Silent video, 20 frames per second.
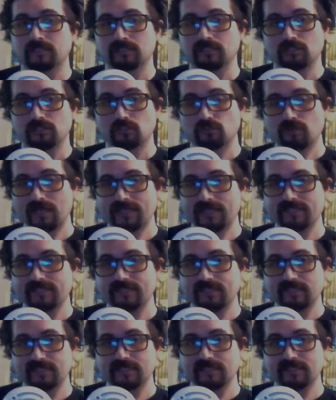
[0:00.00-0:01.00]
Christ
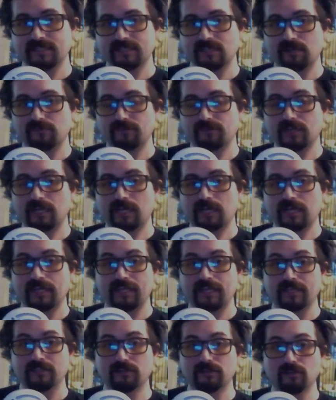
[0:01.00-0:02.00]
is the Son of God.
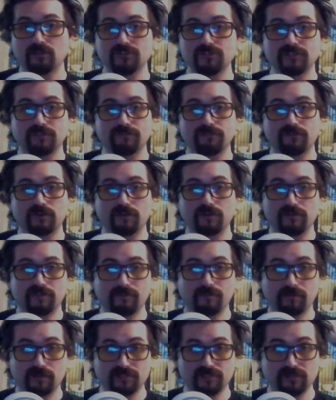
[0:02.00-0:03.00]
Lucifer, the
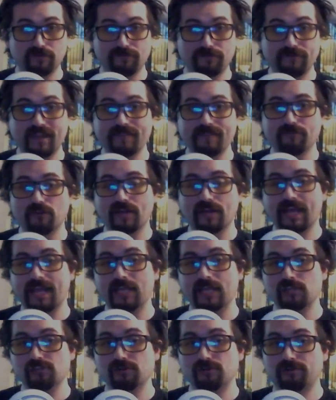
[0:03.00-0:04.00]
most favored
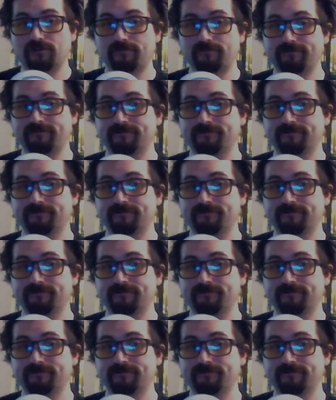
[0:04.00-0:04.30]
angel.